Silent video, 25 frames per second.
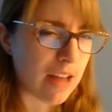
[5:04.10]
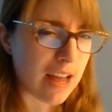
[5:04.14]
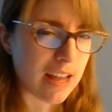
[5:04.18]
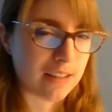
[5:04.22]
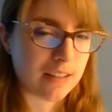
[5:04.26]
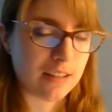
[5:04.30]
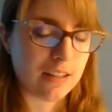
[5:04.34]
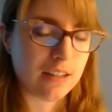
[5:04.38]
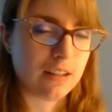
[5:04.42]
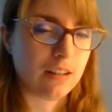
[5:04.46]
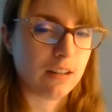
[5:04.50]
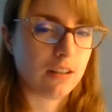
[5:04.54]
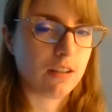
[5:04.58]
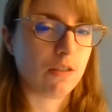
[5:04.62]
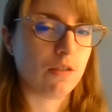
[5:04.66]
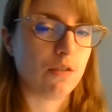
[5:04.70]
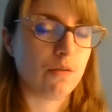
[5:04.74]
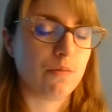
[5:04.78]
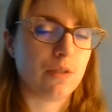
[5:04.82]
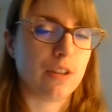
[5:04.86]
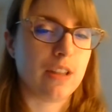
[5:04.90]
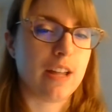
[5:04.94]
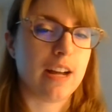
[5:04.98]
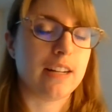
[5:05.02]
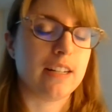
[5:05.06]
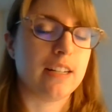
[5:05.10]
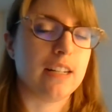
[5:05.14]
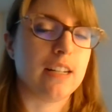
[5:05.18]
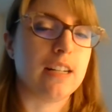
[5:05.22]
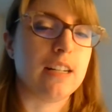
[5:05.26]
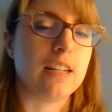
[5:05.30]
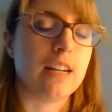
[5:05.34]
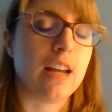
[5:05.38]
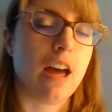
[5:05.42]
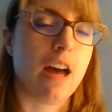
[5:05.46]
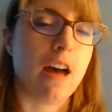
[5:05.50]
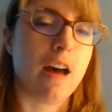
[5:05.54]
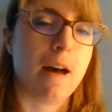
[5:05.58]
hesitant, a little
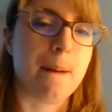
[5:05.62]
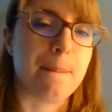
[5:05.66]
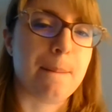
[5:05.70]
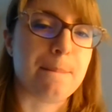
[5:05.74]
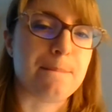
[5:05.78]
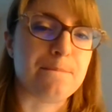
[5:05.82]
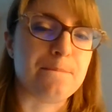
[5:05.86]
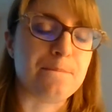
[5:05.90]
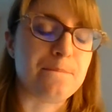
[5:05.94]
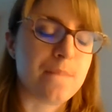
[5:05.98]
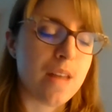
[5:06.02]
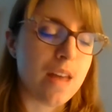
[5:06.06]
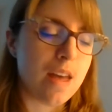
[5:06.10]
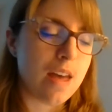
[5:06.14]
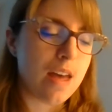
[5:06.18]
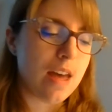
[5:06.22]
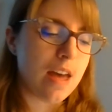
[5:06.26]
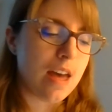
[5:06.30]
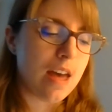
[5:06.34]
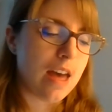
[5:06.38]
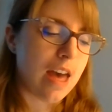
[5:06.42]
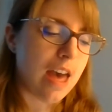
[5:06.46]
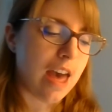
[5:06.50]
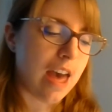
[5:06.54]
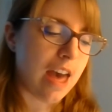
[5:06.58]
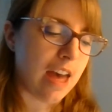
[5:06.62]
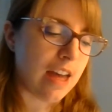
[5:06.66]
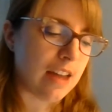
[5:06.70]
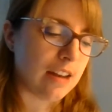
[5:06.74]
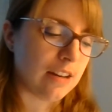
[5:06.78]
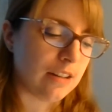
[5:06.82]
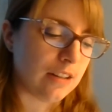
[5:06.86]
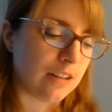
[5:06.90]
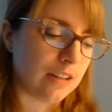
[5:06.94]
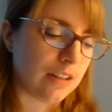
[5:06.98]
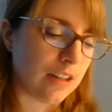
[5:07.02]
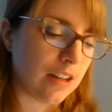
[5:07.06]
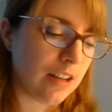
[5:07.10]
reluctant.
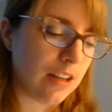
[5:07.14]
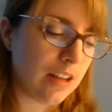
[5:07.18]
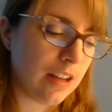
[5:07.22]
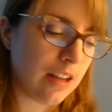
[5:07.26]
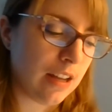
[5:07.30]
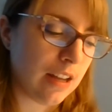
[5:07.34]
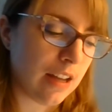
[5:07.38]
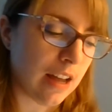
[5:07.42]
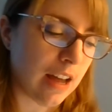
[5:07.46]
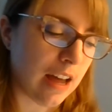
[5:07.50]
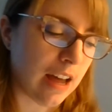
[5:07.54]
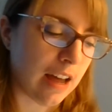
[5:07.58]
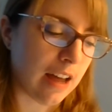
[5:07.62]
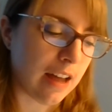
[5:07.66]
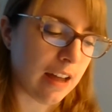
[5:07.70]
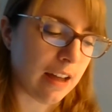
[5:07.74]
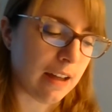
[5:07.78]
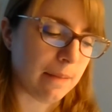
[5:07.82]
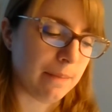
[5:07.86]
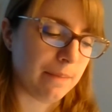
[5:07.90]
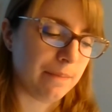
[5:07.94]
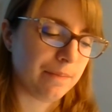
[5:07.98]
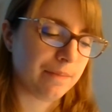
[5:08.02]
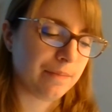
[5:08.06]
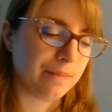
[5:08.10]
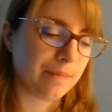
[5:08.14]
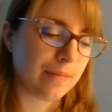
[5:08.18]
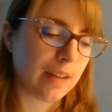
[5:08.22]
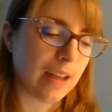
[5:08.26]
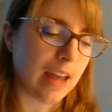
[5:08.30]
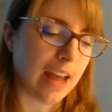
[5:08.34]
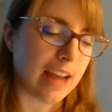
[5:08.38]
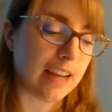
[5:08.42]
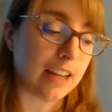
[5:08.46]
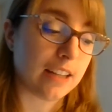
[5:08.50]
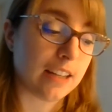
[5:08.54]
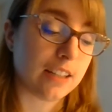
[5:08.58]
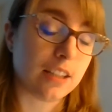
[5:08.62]
And
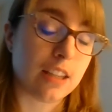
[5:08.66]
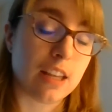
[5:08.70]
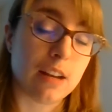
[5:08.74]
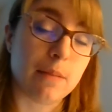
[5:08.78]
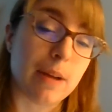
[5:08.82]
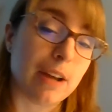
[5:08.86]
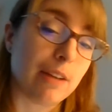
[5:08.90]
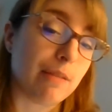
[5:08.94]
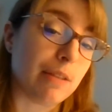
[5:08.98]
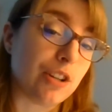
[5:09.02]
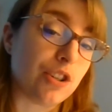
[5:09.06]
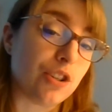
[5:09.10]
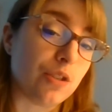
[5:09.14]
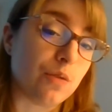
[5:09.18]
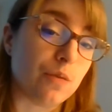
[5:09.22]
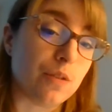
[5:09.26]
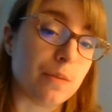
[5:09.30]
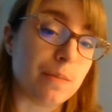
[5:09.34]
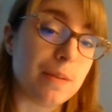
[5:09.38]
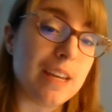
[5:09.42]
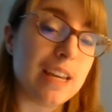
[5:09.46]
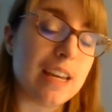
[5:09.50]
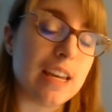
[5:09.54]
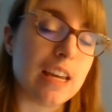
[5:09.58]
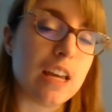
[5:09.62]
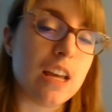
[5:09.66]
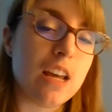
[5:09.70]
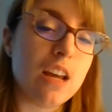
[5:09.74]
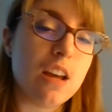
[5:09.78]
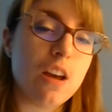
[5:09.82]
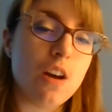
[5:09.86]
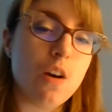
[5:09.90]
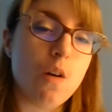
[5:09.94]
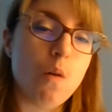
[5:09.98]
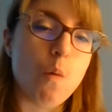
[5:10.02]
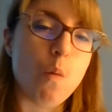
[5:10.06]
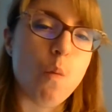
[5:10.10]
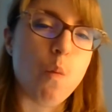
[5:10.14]
I guess then my question would be,
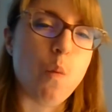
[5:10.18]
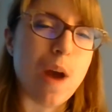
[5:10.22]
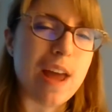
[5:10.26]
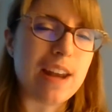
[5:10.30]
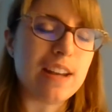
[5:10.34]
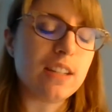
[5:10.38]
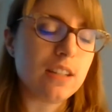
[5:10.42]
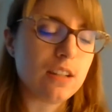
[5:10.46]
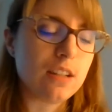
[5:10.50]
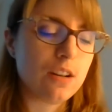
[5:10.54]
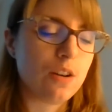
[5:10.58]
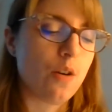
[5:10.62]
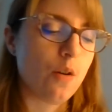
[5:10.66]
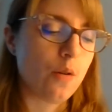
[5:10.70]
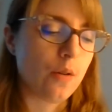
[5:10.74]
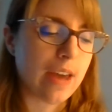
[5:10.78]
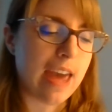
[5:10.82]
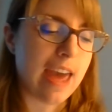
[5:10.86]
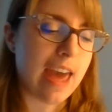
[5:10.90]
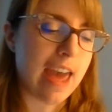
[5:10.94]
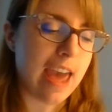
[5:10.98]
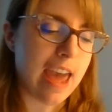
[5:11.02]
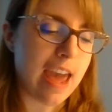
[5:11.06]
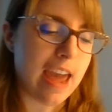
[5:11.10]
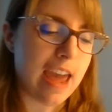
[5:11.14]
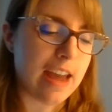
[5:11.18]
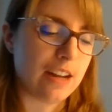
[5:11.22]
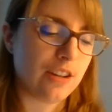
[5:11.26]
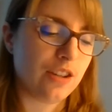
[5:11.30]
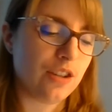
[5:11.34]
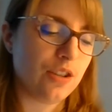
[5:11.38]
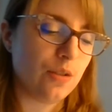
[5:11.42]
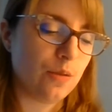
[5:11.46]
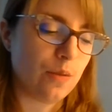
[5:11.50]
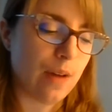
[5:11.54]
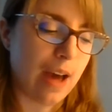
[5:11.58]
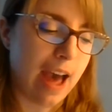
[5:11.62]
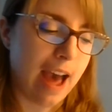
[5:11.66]
when is it okay
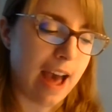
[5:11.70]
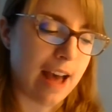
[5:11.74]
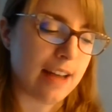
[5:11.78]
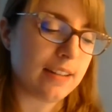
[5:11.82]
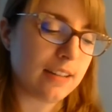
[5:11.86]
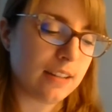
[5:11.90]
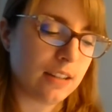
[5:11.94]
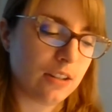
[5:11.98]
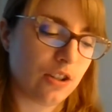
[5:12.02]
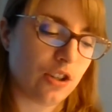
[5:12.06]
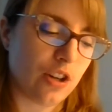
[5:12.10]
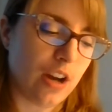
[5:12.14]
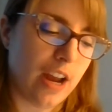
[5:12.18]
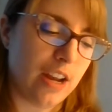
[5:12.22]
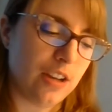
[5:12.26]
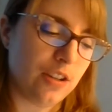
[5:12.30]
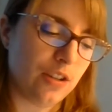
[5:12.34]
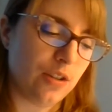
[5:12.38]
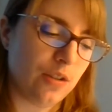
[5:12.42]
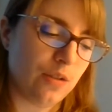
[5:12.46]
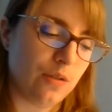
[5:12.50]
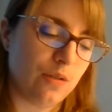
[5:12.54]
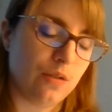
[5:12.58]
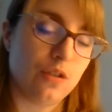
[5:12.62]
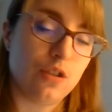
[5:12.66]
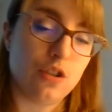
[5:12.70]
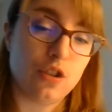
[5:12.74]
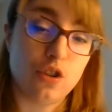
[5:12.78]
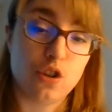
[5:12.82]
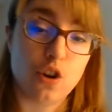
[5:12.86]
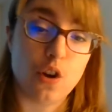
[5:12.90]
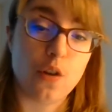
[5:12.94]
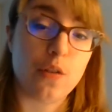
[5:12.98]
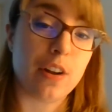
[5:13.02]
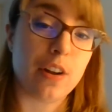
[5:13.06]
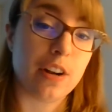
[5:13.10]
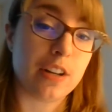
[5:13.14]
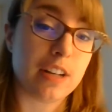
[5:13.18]
to ask a shy student to
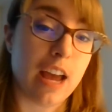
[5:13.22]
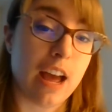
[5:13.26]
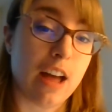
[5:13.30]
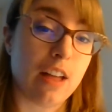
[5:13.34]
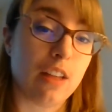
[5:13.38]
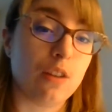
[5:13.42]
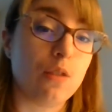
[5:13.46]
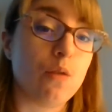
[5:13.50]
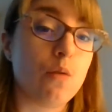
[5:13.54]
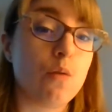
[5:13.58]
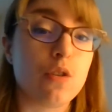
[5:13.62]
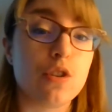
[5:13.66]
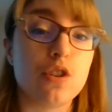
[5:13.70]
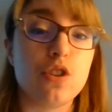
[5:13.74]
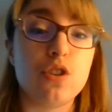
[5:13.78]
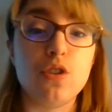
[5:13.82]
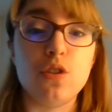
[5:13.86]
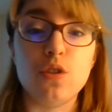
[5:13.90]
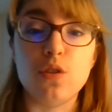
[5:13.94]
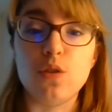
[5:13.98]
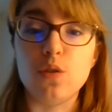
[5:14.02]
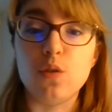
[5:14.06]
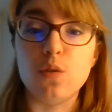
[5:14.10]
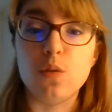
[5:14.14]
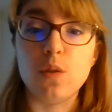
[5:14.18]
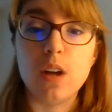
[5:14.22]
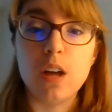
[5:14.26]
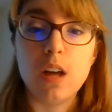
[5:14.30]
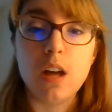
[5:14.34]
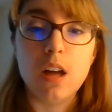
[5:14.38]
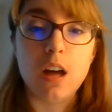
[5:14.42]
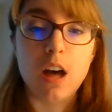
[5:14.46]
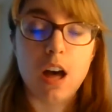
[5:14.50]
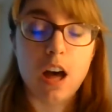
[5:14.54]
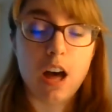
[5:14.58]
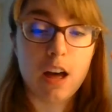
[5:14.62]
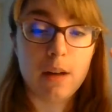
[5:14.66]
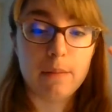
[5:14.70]
show their talent or to
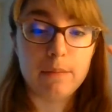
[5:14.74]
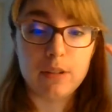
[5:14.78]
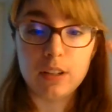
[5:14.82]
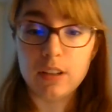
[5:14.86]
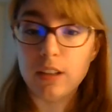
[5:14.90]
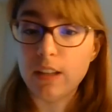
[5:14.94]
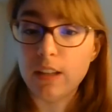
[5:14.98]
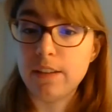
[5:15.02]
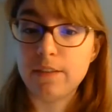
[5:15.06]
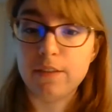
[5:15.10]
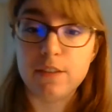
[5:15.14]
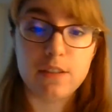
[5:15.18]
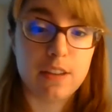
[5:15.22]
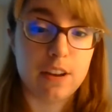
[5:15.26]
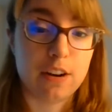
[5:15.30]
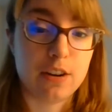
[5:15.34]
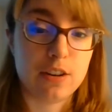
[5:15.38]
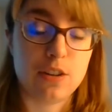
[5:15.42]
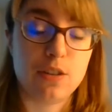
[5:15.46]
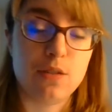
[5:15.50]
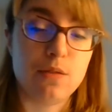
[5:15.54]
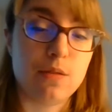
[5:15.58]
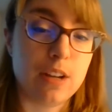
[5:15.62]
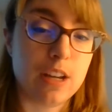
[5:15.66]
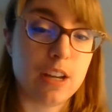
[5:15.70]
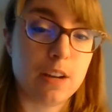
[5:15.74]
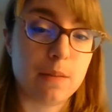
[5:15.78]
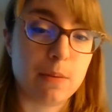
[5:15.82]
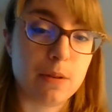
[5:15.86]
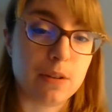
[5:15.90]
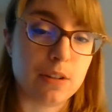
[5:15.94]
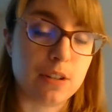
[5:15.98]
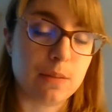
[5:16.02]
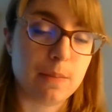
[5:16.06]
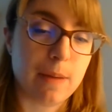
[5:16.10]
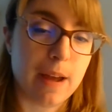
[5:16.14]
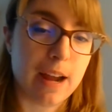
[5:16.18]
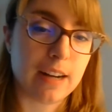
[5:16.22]
deliver their unique
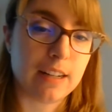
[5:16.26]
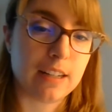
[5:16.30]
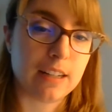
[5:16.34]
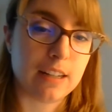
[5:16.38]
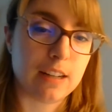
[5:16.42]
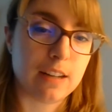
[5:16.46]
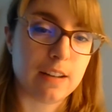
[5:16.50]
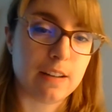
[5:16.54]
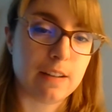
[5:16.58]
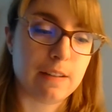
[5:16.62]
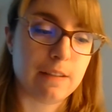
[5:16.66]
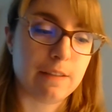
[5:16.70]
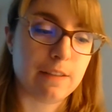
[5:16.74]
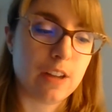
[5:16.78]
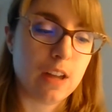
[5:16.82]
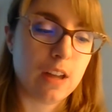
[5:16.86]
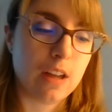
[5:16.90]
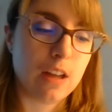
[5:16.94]
perspective?